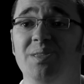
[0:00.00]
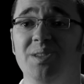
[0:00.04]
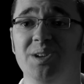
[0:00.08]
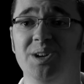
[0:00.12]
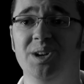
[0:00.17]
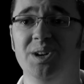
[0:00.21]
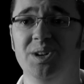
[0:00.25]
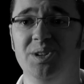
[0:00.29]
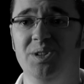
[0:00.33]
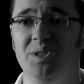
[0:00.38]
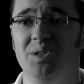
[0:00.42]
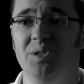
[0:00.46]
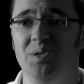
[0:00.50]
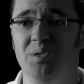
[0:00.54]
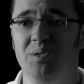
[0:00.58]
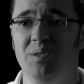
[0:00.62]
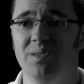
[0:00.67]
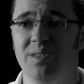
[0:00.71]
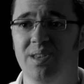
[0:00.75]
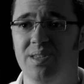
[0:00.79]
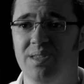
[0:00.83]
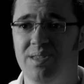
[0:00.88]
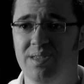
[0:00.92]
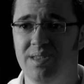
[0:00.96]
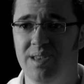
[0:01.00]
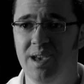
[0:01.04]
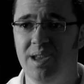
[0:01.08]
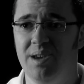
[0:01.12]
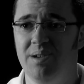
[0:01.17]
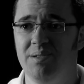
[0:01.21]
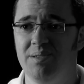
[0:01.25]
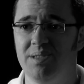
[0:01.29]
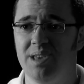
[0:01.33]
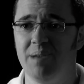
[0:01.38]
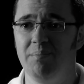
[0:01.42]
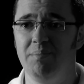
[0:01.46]
is the good news that
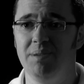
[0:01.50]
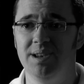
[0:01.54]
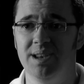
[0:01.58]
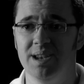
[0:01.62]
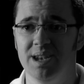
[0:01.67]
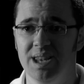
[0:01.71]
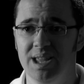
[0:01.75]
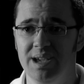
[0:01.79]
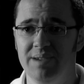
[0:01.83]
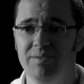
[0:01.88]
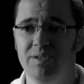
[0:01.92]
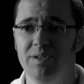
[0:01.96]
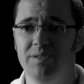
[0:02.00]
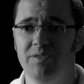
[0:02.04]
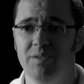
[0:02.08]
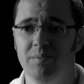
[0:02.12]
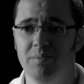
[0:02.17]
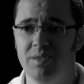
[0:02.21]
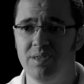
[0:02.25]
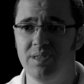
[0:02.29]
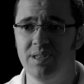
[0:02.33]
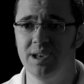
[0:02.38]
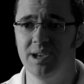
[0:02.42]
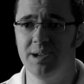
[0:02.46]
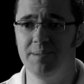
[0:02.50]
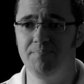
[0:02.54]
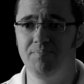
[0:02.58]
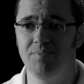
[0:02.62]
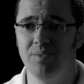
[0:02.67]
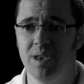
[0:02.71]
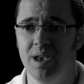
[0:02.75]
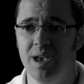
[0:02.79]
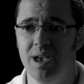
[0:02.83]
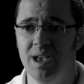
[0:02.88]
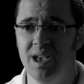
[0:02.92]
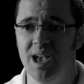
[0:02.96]
sinners can be delivered from sin
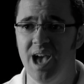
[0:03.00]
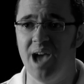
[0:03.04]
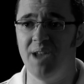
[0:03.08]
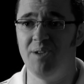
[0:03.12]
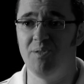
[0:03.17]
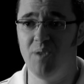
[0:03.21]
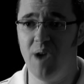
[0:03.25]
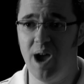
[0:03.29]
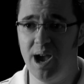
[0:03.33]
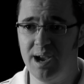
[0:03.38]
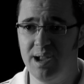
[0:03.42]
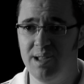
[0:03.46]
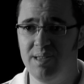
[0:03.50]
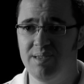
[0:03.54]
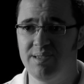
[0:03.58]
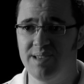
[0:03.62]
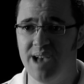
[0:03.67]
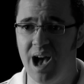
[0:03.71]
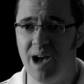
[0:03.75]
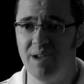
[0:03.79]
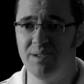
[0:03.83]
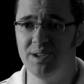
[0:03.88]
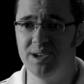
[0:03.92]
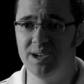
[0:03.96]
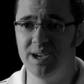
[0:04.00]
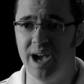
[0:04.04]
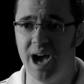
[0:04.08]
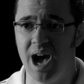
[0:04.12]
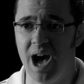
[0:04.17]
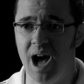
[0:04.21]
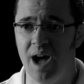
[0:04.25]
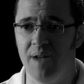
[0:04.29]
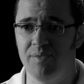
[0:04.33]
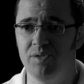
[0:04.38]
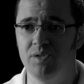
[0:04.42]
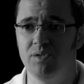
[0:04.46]
and reconciled to
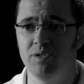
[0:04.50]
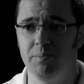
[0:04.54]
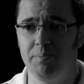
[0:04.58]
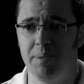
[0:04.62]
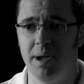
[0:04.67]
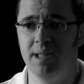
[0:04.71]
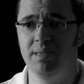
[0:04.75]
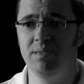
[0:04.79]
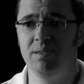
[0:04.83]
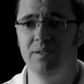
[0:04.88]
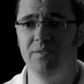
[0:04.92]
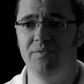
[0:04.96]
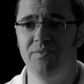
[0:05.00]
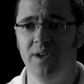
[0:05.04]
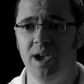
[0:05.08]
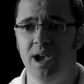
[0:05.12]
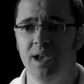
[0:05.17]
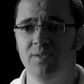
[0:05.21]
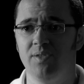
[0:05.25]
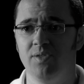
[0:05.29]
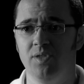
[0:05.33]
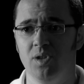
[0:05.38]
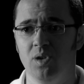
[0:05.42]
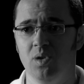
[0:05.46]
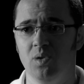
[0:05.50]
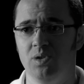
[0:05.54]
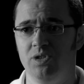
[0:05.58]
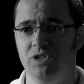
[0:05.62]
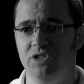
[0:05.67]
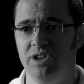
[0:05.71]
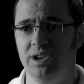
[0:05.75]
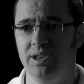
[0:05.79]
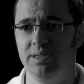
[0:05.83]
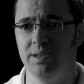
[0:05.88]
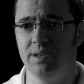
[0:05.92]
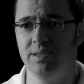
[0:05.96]
God through repentant faith in the Lord
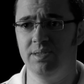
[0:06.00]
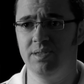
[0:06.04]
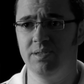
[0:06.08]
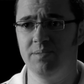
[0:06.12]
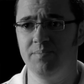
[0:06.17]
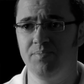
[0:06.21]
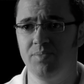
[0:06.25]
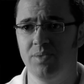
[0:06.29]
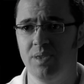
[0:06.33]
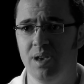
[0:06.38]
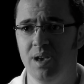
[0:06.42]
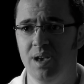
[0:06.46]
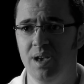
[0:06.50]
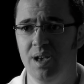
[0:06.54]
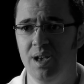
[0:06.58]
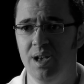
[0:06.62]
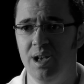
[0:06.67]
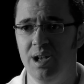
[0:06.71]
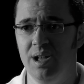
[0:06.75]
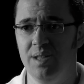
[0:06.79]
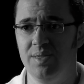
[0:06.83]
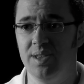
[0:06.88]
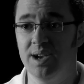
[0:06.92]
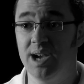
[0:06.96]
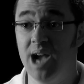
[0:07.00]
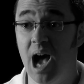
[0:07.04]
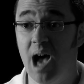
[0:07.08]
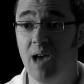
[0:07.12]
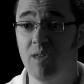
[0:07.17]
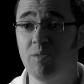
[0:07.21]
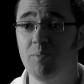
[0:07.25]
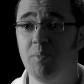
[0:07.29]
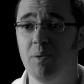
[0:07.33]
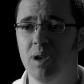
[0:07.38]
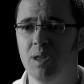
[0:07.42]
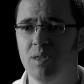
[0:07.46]
Jesus. The
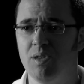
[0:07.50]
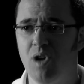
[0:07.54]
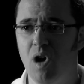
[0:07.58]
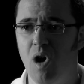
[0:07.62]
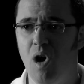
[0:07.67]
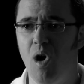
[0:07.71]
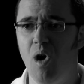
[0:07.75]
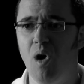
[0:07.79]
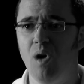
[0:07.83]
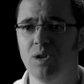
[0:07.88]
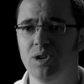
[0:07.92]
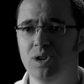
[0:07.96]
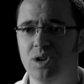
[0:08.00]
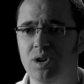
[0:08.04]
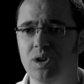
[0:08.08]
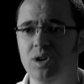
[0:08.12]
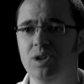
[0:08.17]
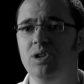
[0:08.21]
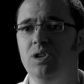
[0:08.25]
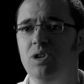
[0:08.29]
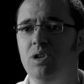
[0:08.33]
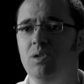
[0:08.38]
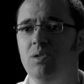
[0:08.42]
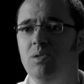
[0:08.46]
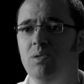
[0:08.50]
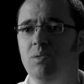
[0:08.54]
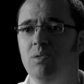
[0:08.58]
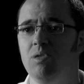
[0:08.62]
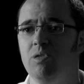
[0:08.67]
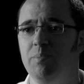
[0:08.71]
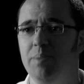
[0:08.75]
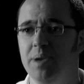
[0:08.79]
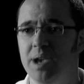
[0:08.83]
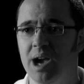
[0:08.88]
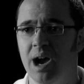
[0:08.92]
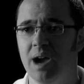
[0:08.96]
gospel is called good
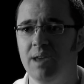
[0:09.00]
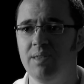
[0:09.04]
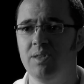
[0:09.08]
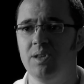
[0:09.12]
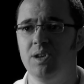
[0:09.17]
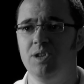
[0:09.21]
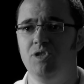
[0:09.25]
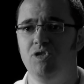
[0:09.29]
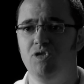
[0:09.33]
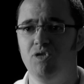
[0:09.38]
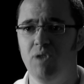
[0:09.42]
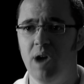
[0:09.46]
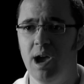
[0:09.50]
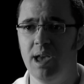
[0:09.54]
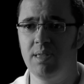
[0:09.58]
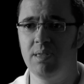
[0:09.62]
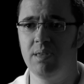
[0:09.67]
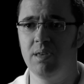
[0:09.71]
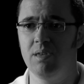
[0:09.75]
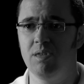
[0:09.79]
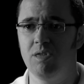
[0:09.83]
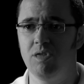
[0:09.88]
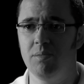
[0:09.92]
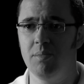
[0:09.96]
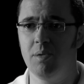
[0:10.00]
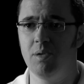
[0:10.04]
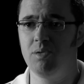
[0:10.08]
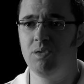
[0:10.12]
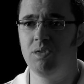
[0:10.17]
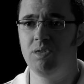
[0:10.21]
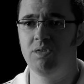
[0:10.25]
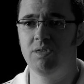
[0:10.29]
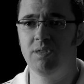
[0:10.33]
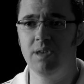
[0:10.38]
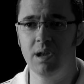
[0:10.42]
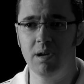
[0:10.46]
news because it addresses the
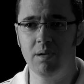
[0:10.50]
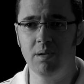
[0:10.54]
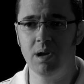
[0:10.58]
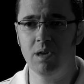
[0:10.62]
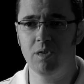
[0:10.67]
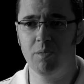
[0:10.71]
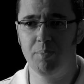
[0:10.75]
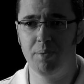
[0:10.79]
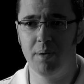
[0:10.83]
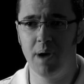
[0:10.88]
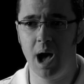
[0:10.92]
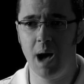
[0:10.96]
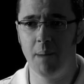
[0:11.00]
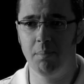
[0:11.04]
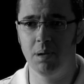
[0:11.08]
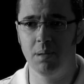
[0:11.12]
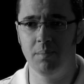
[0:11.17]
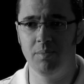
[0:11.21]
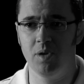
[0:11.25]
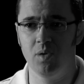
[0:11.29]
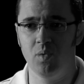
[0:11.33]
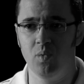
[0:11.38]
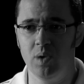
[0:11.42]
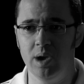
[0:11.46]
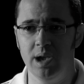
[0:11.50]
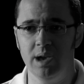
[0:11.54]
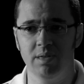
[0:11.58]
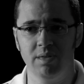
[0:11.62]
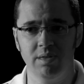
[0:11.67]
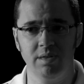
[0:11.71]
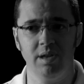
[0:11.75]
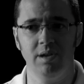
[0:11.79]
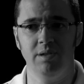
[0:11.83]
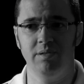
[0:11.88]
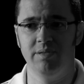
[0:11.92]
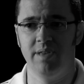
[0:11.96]
most serious problem that we as
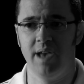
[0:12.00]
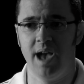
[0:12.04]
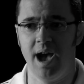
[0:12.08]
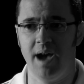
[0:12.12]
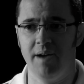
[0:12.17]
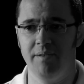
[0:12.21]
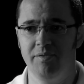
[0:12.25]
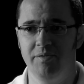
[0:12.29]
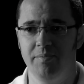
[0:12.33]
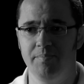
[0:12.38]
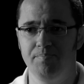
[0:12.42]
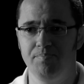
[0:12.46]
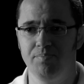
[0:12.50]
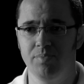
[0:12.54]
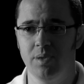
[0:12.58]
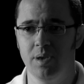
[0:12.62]
sinners have.